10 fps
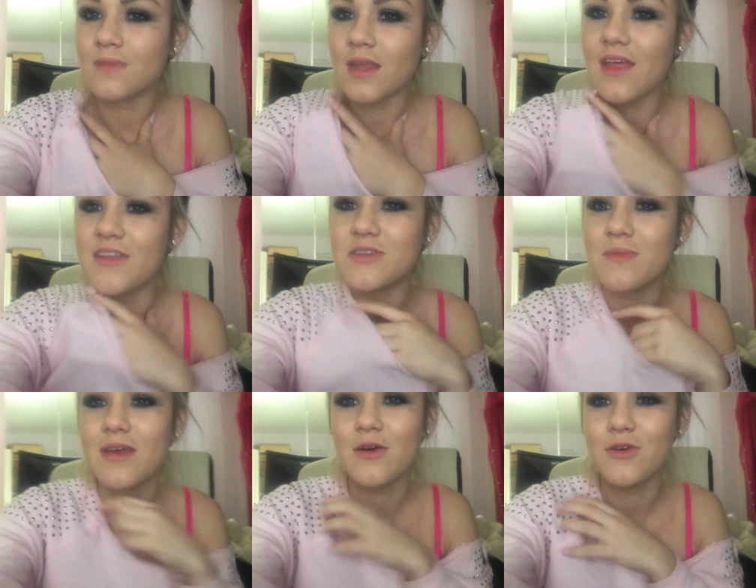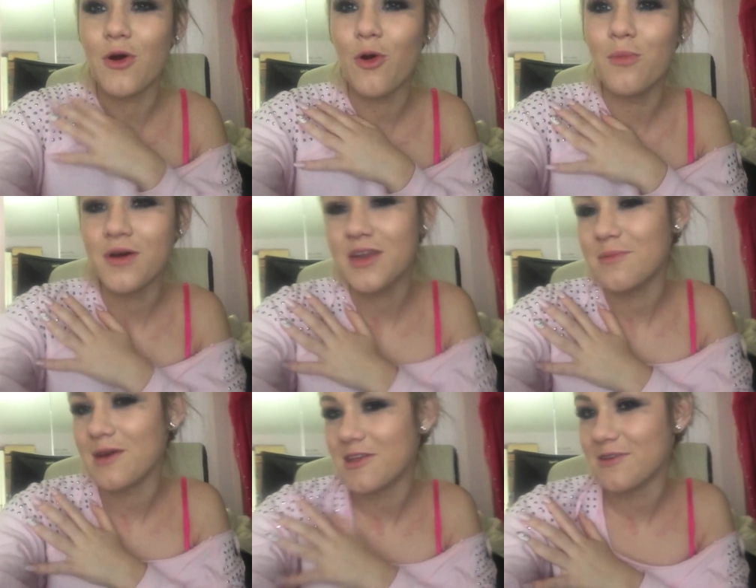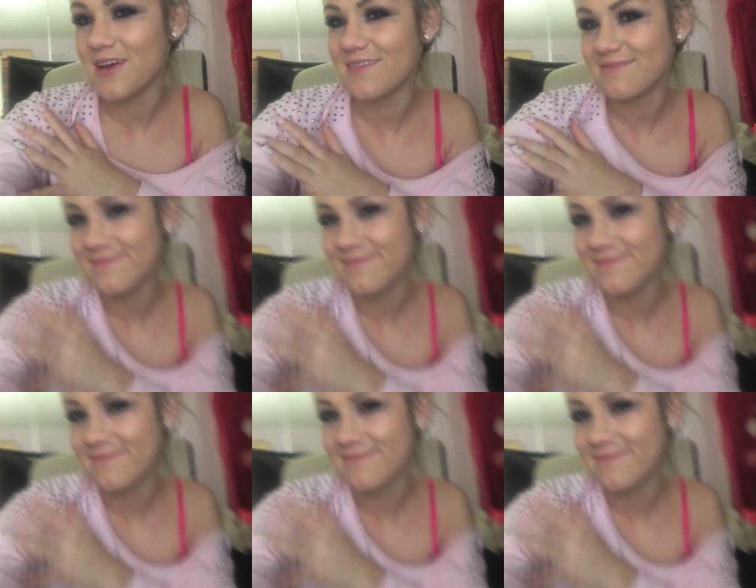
yeah, this is my home hoodie by the way.